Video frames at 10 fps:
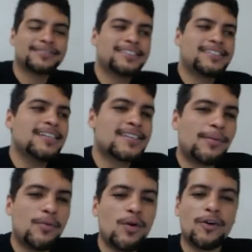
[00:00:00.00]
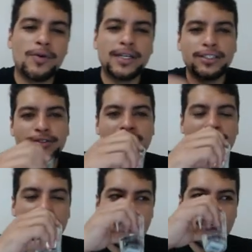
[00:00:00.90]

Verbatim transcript: See, Samuel, what you did.